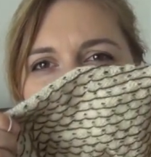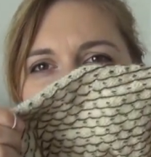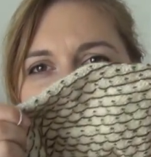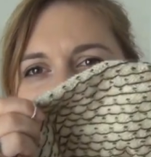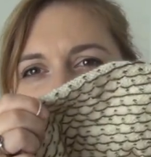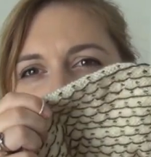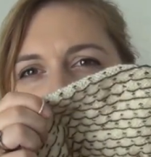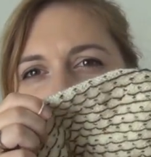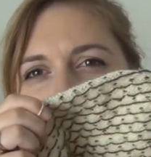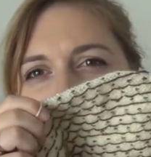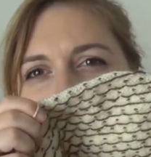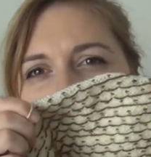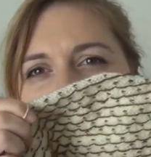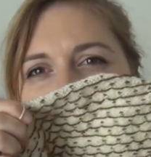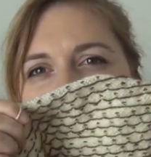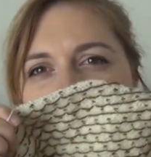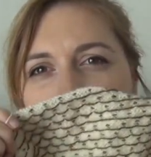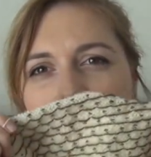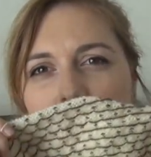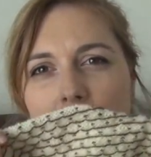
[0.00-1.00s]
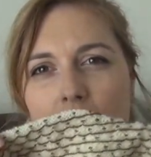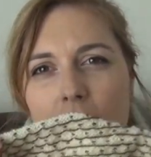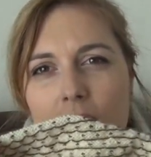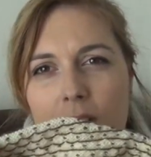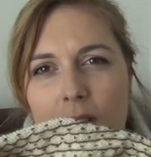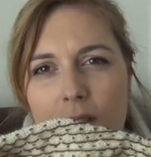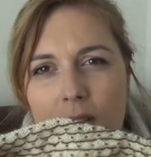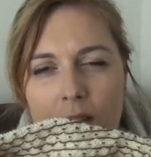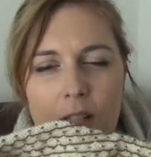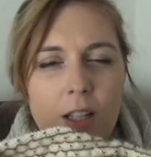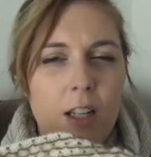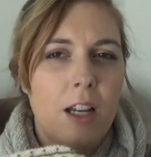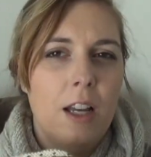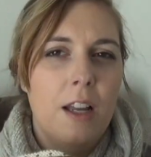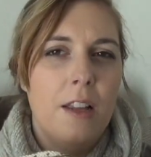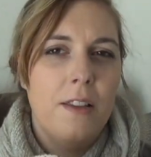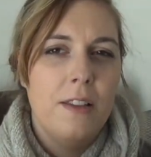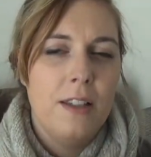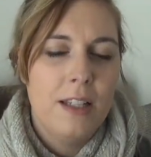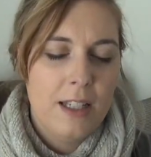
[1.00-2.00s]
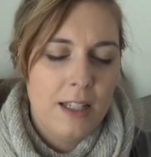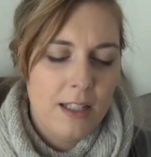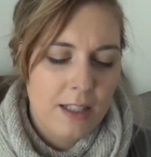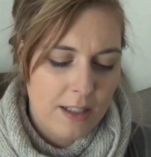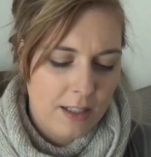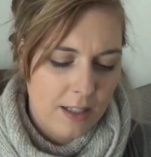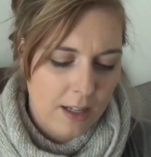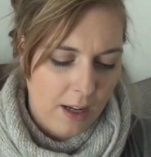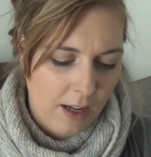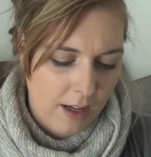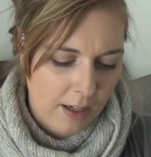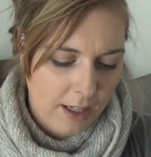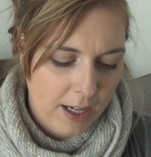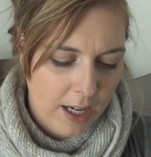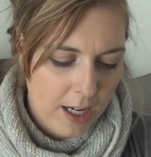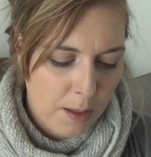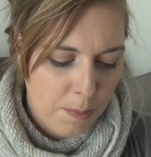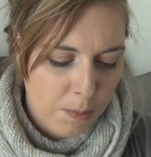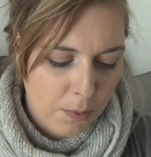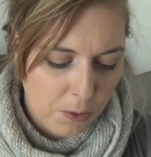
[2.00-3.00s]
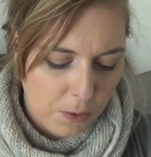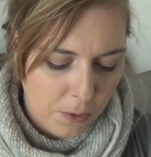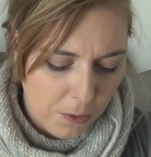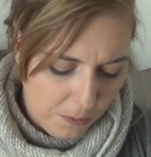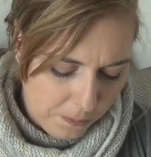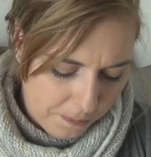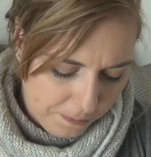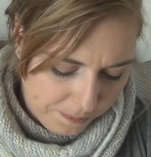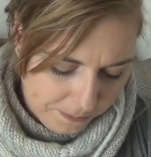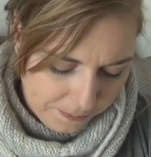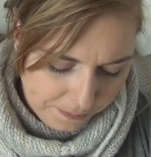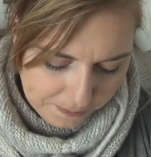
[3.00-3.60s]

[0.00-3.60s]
circumference cable,